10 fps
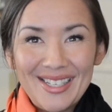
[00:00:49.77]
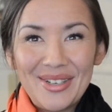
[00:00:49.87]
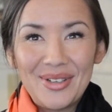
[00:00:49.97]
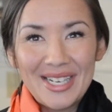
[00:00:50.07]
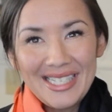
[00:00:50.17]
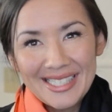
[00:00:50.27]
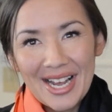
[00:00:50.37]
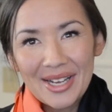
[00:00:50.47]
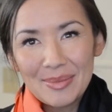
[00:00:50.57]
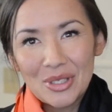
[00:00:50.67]
So
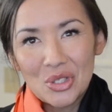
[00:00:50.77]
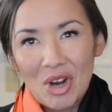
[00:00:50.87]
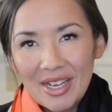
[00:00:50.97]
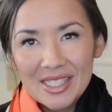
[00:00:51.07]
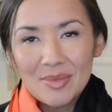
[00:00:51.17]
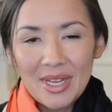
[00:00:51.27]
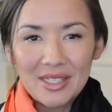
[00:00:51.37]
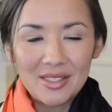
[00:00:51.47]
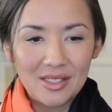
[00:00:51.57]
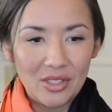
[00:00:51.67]
anytime you're trying to make
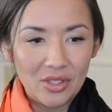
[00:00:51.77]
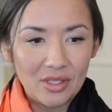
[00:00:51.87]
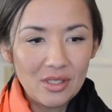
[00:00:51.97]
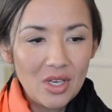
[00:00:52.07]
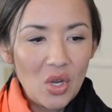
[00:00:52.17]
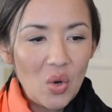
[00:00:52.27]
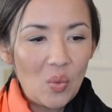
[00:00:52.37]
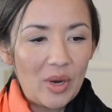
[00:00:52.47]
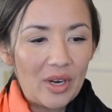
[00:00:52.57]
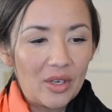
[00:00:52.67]
a decision
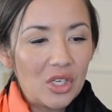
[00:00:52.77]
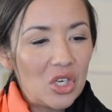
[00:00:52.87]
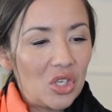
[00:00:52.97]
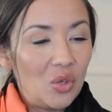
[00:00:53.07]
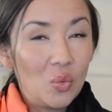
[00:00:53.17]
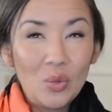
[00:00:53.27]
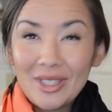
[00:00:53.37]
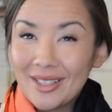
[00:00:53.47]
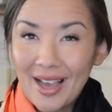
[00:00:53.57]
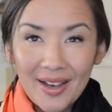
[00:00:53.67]
where you
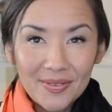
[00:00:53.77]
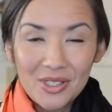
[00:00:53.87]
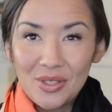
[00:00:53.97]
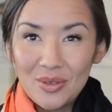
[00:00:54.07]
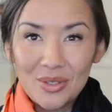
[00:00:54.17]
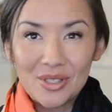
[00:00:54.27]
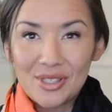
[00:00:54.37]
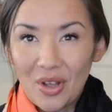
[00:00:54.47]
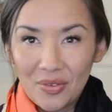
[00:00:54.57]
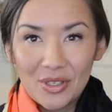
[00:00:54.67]
really have to use your
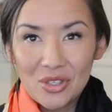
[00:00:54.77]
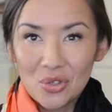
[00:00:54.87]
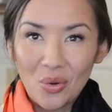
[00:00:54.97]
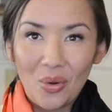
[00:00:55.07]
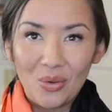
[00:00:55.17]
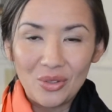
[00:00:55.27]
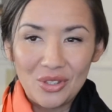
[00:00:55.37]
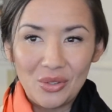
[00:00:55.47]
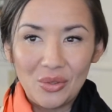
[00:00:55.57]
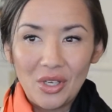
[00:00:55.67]
self-control
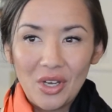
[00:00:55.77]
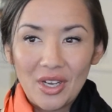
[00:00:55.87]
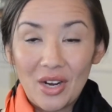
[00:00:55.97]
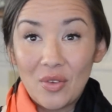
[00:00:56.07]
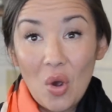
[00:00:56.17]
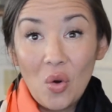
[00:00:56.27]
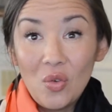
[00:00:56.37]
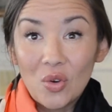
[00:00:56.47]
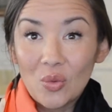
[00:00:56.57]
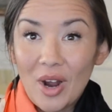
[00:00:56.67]
to kind of
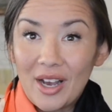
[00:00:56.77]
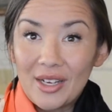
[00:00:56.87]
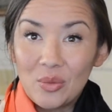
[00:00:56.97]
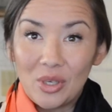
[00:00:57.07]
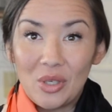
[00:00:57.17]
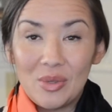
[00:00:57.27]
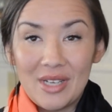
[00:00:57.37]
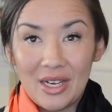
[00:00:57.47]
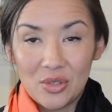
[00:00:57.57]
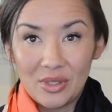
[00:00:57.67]
override what you would
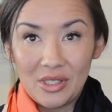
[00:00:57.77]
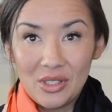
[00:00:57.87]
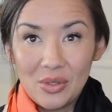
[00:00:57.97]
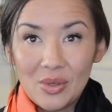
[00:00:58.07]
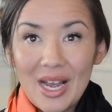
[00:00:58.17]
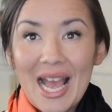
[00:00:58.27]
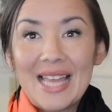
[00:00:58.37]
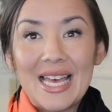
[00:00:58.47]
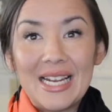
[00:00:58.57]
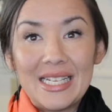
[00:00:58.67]
naturally do,
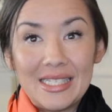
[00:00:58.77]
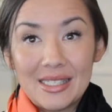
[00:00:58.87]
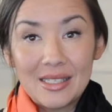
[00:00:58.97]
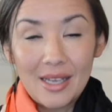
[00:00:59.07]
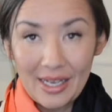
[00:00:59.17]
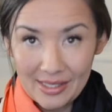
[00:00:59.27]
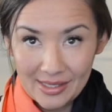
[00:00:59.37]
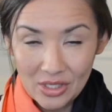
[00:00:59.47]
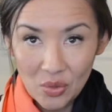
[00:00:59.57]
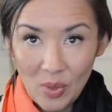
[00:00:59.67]
that is a
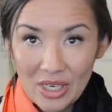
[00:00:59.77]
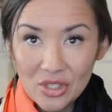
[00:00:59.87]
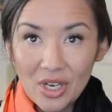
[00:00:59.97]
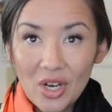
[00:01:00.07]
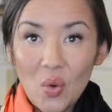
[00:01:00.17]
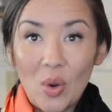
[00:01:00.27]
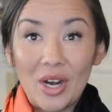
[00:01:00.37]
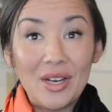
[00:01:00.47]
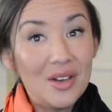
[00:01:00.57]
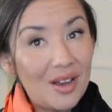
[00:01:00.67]
situation where
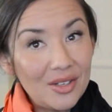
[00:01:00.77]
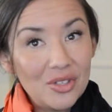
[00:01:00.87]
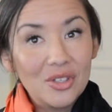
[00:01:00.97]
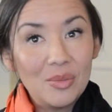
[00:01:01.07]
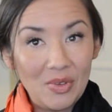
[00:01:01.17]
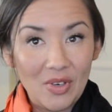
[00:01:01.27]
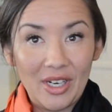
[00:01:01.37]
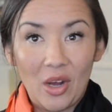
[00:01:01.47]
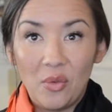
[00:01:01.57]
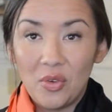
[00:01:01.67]
a nudge could be very
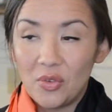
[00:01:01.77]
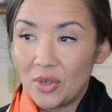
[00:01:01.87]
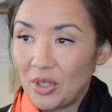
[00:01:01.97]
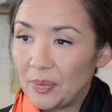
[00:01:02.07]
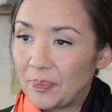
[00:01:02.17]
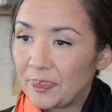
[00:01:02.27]
helpful for you.